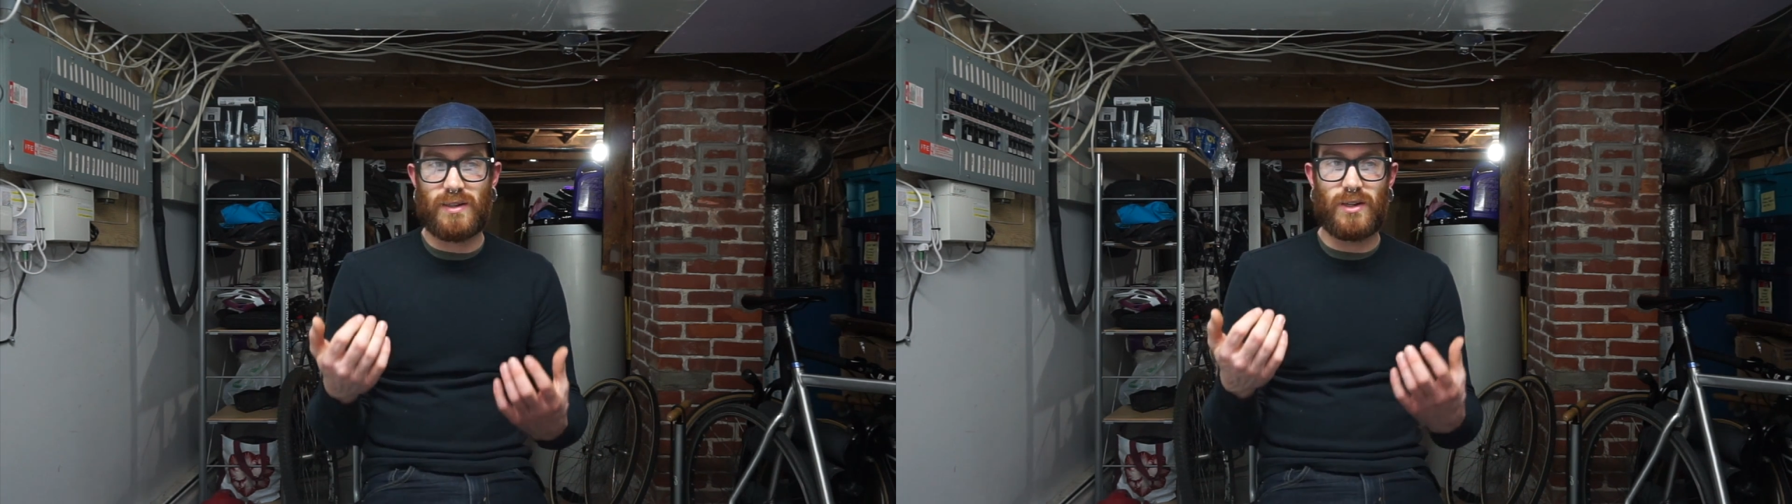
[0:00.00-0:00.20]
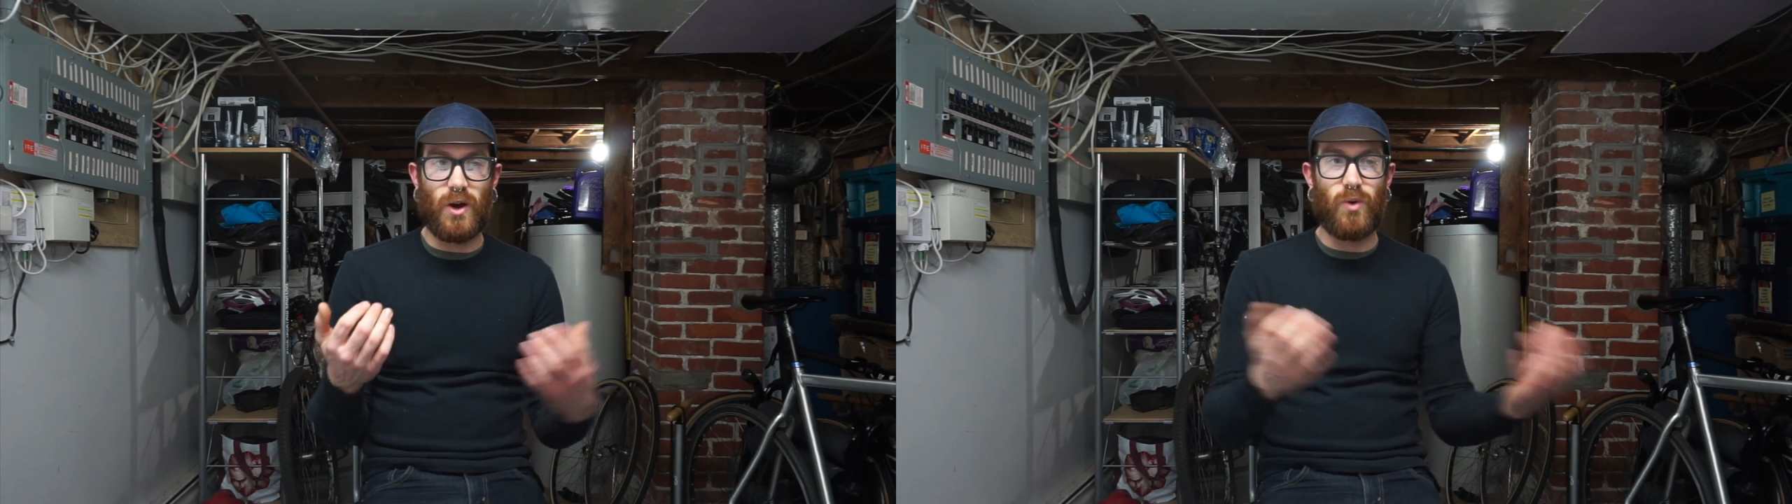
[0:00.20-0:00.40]

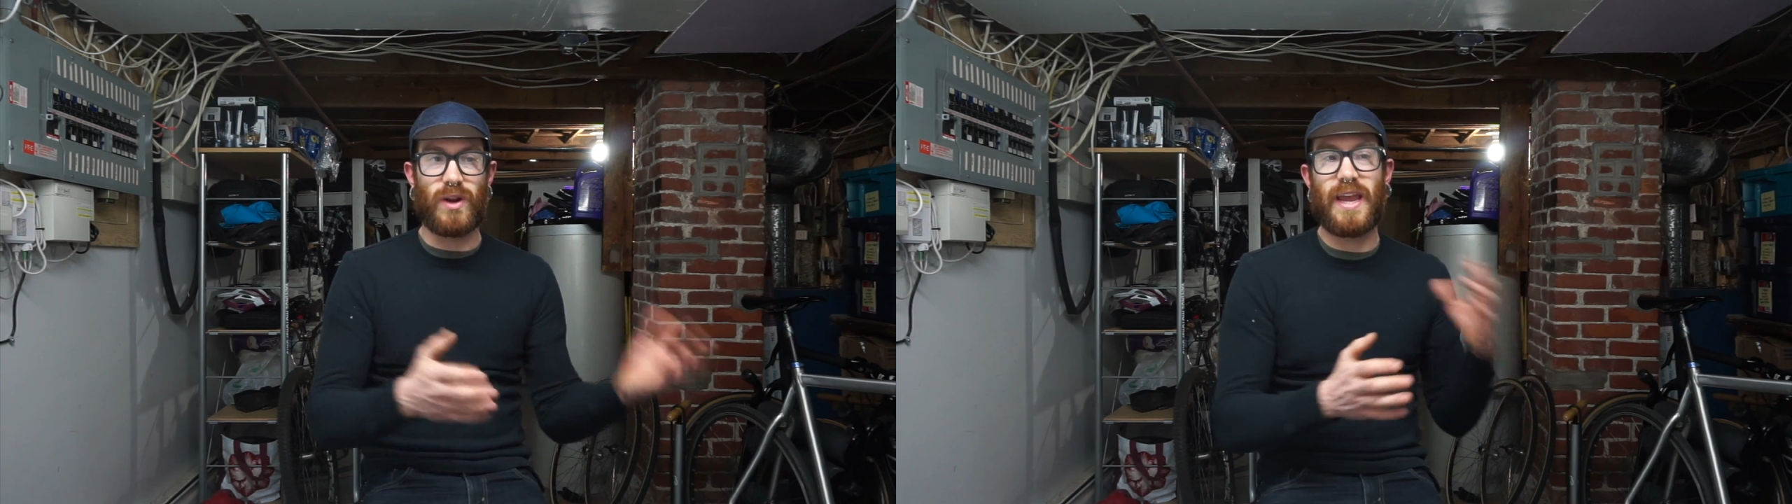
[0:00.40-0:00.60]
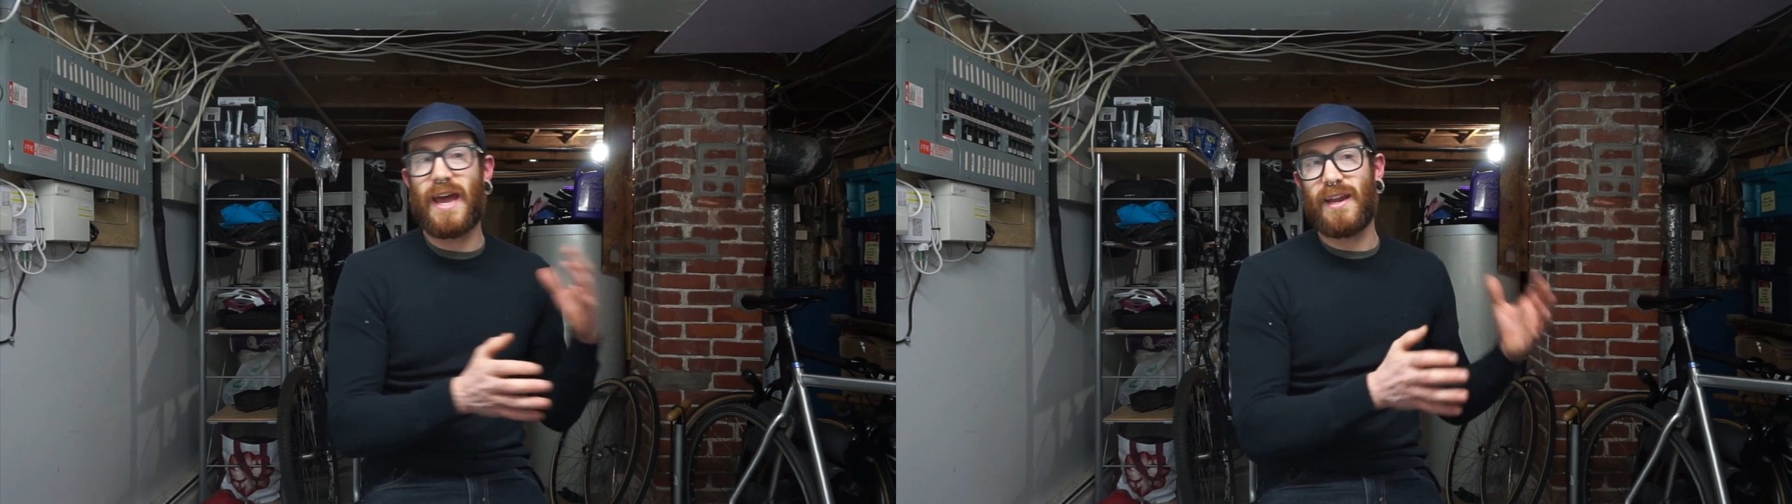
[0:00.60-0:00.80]
go
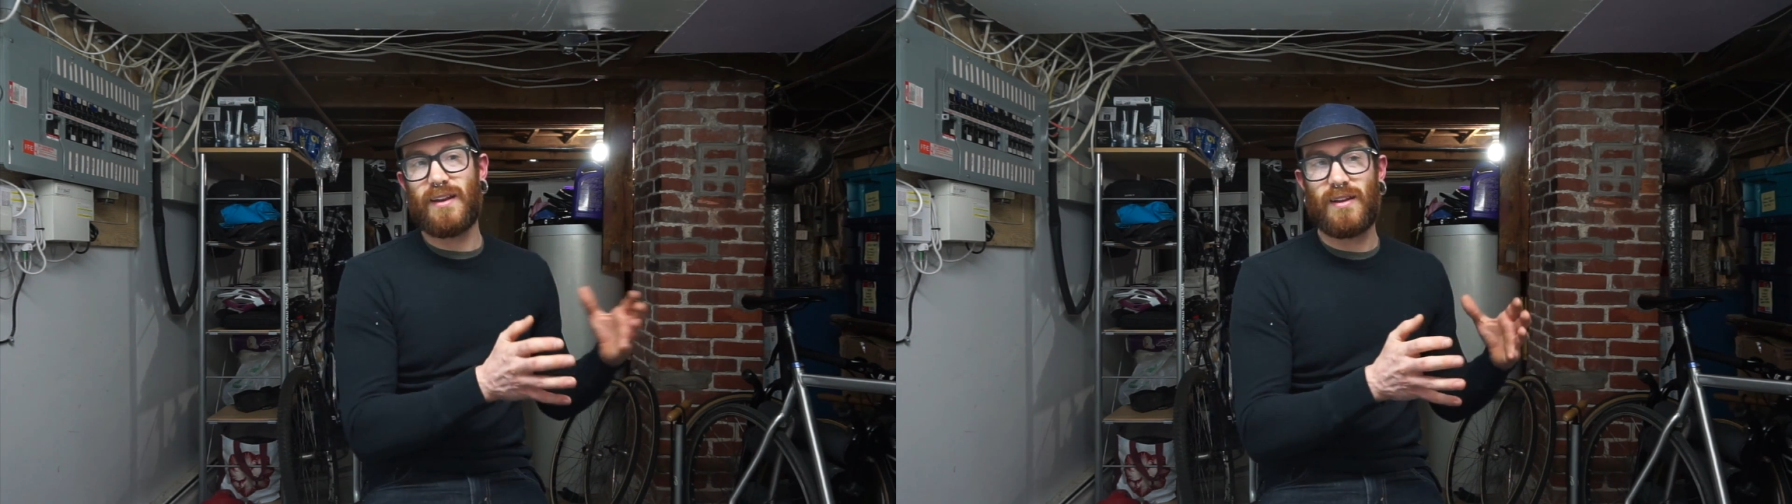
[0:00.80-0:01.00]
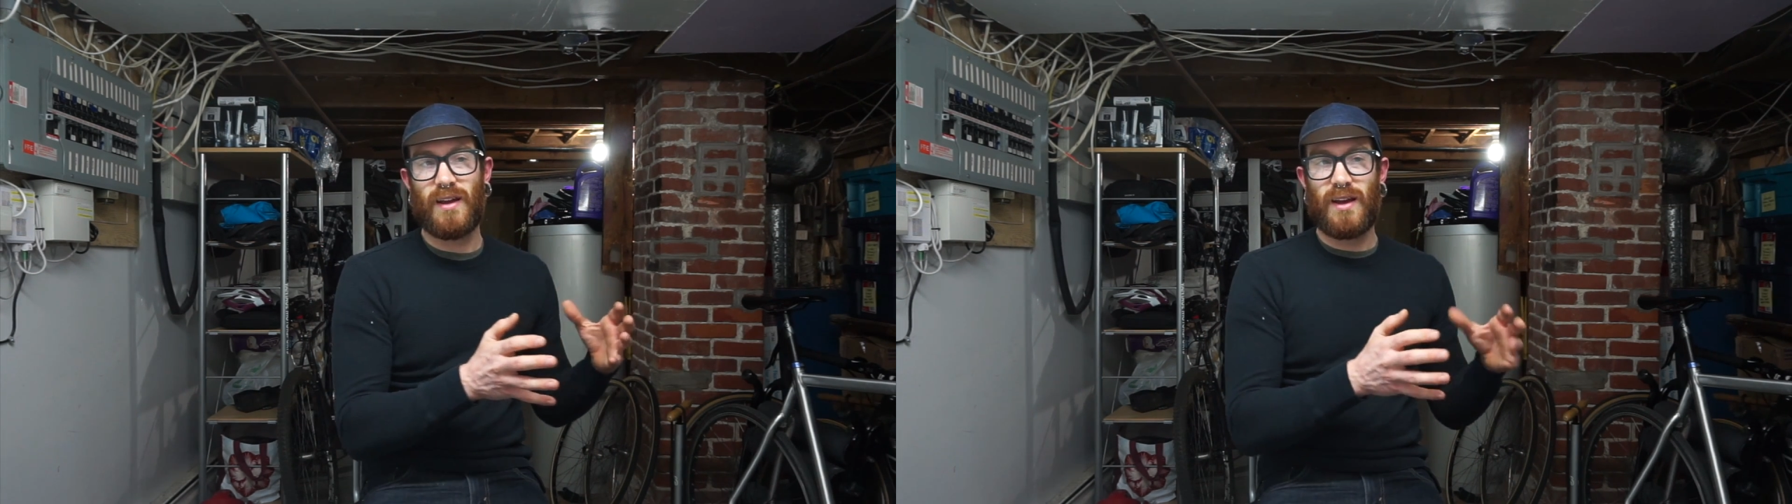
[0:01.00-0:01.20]
get it
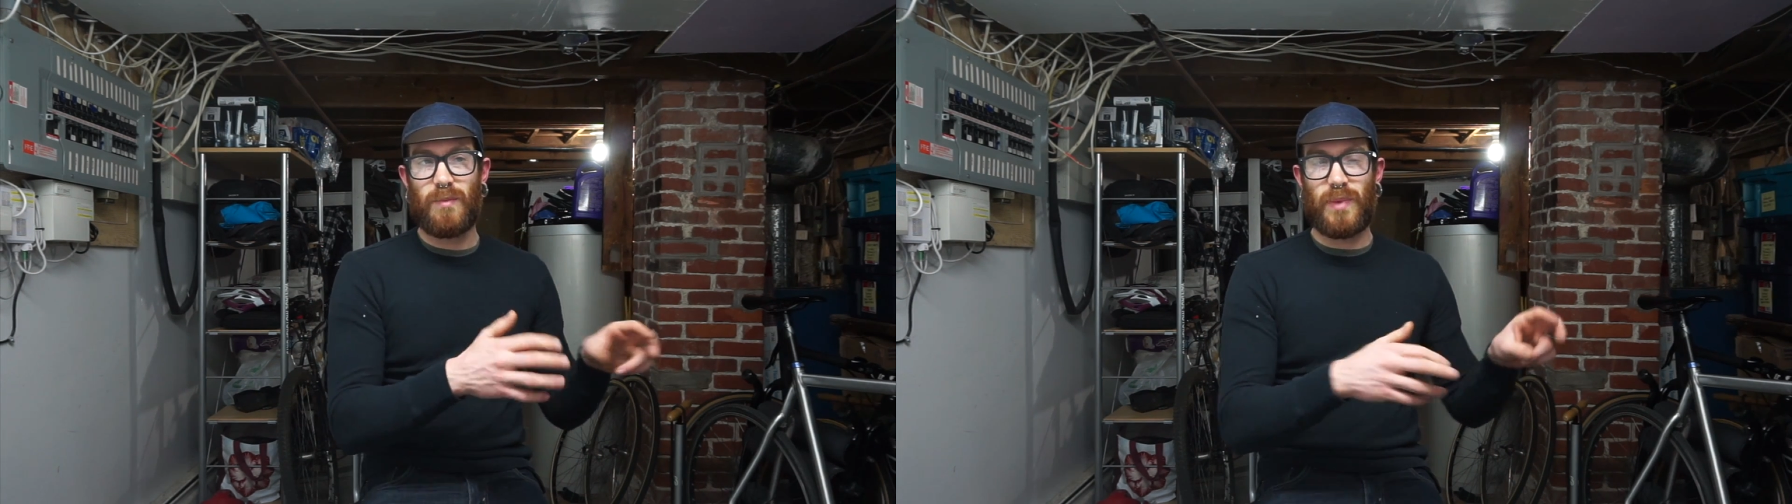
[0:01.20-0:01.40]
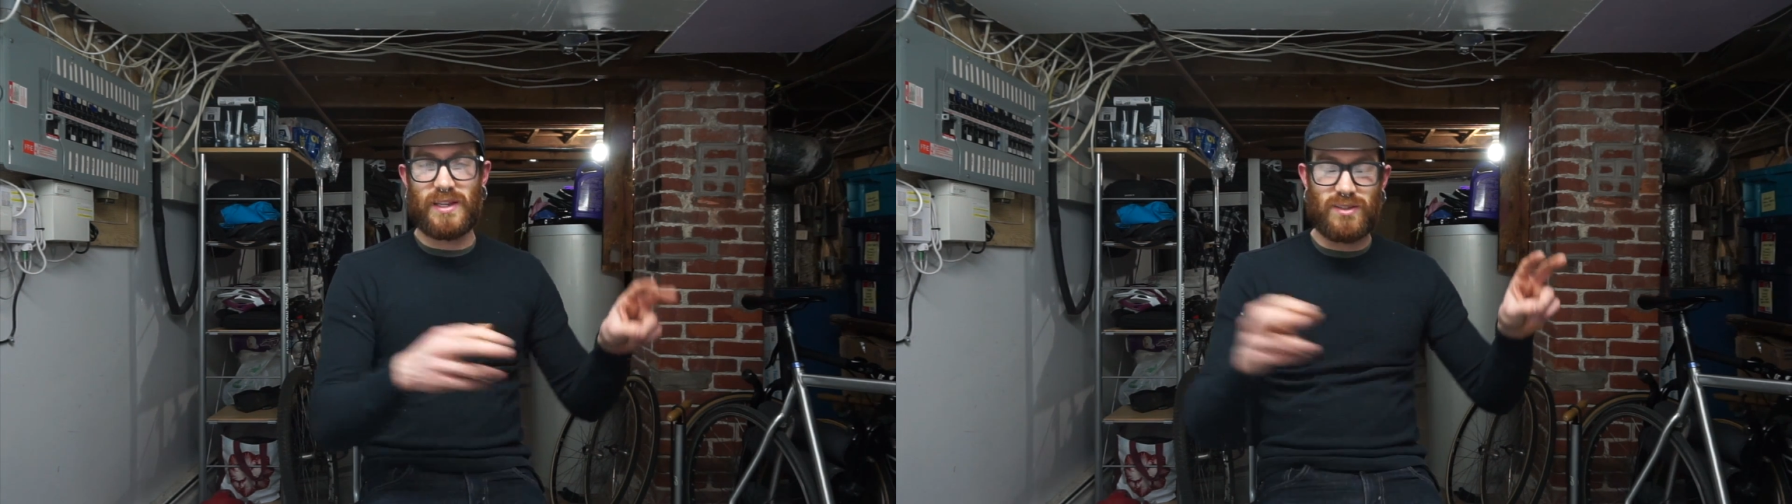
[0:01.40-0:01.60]

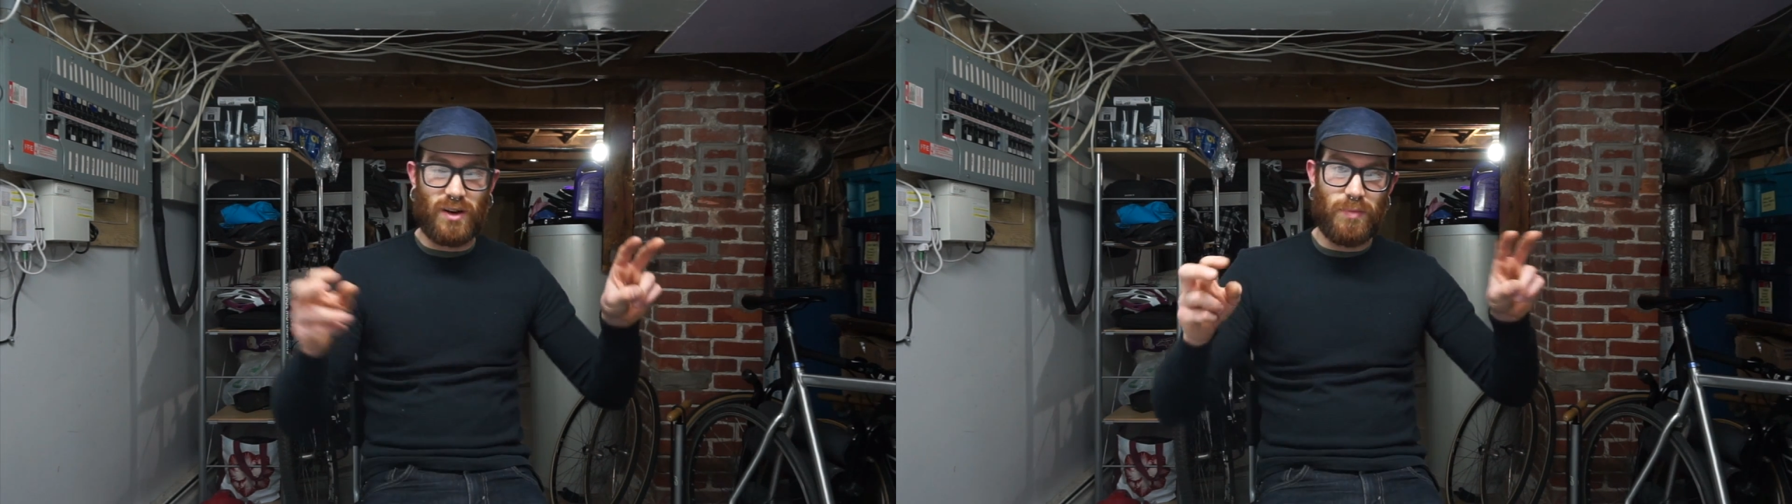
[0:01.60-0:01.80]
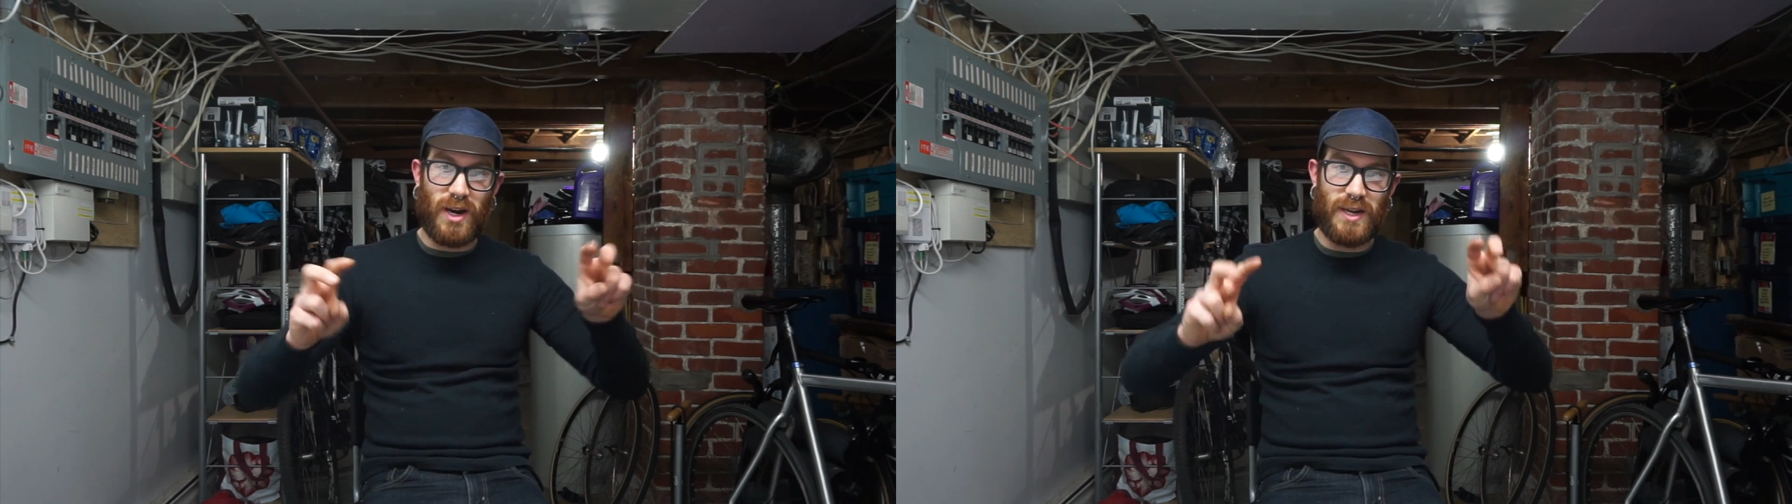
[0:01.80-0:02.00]
based
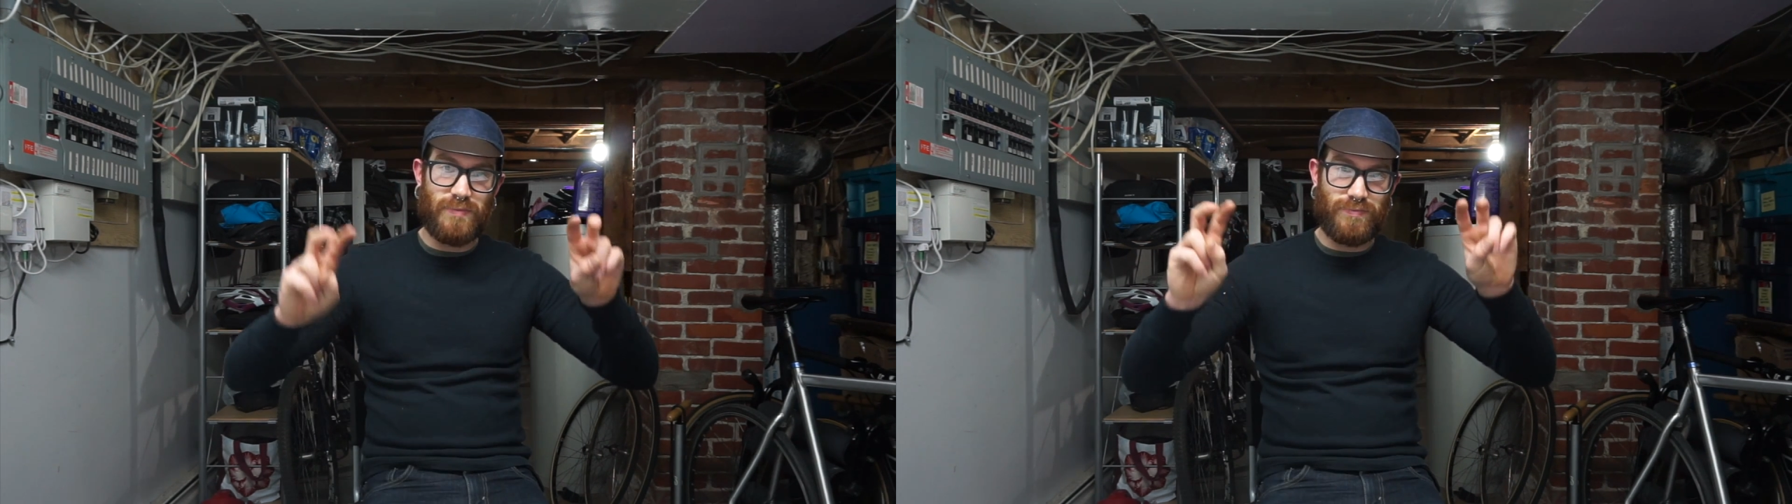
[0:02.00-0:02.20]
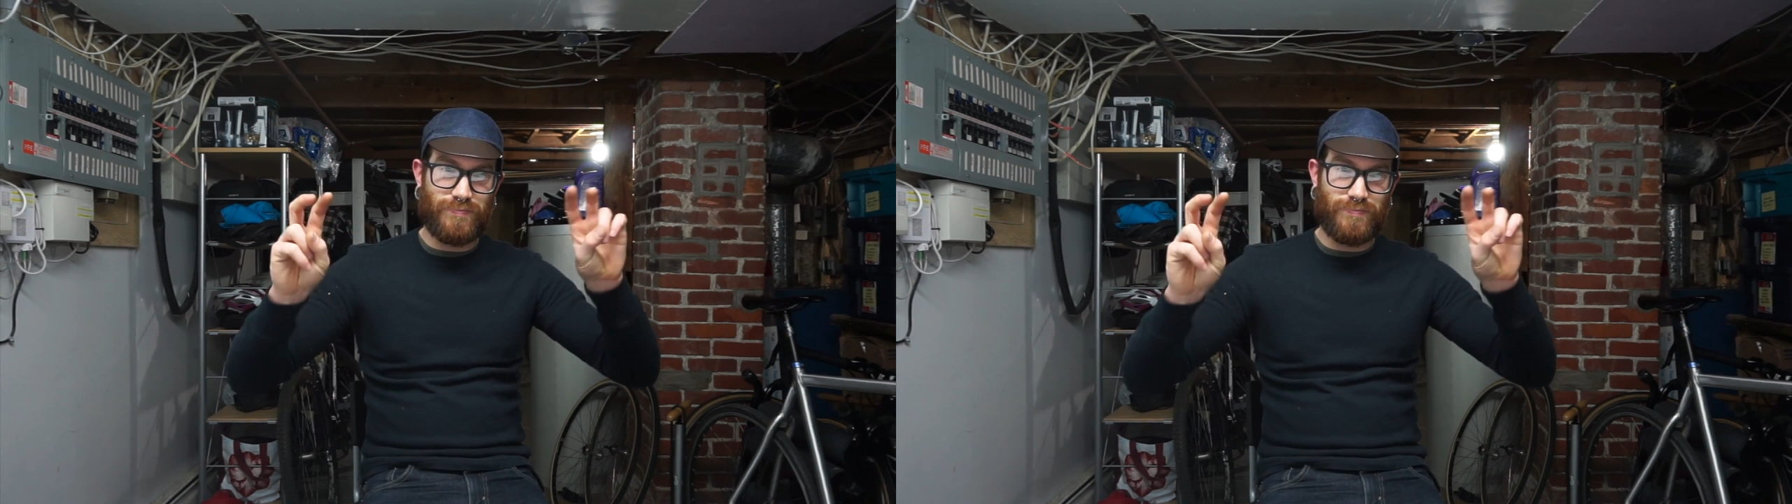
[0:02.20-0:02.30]
on my